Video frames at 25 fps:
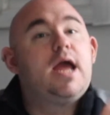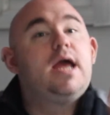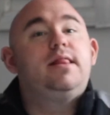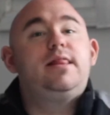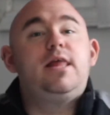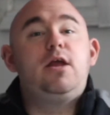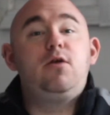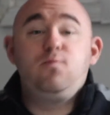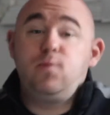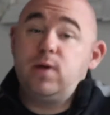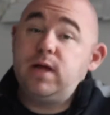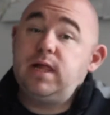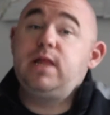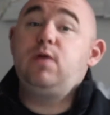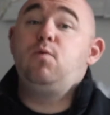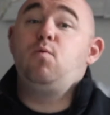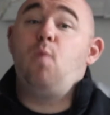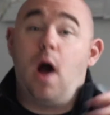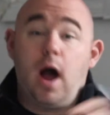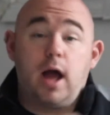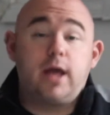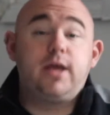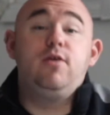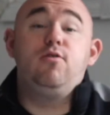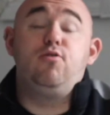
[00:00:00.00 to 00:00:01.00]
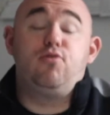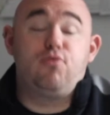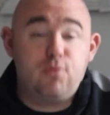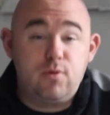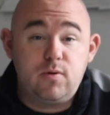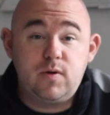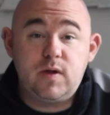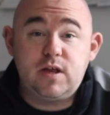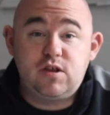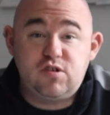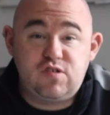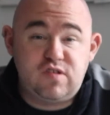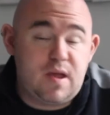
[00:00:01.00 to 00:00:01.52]
They really walk you
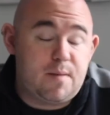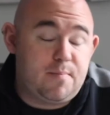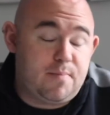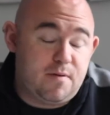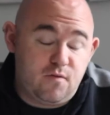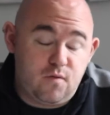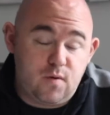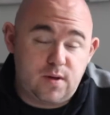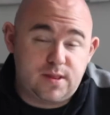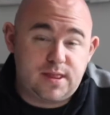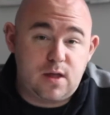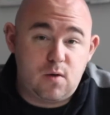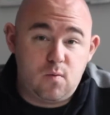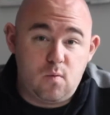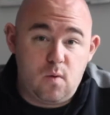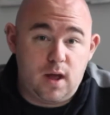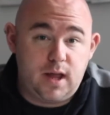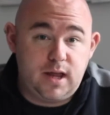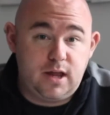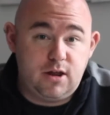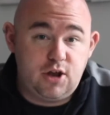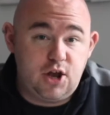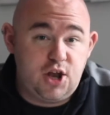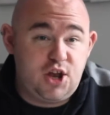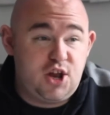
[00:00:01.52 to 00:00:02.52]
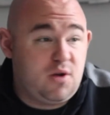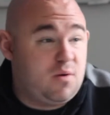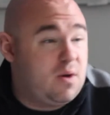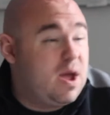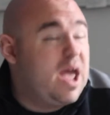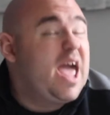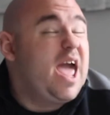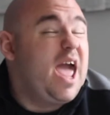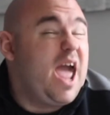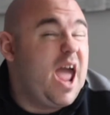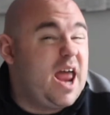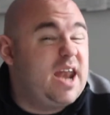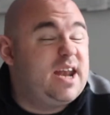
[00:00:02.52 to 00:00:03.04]
through each step of what they want you to do.
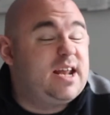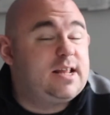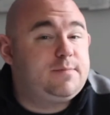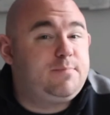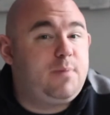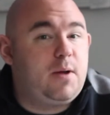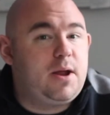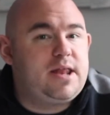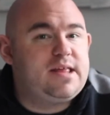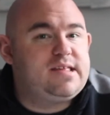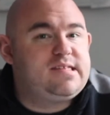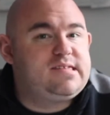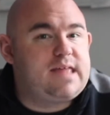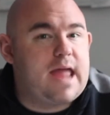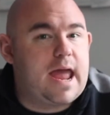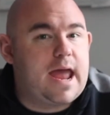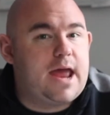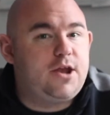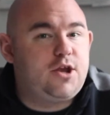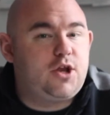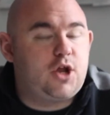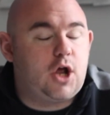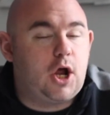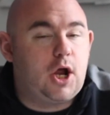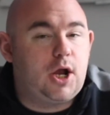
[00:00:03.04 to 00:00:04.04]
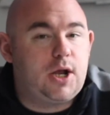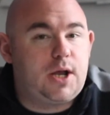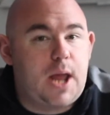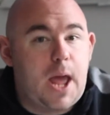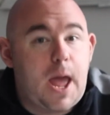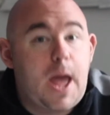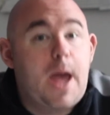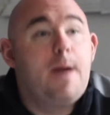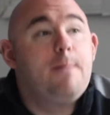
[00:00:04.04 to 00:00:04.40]
And it's pretty standard.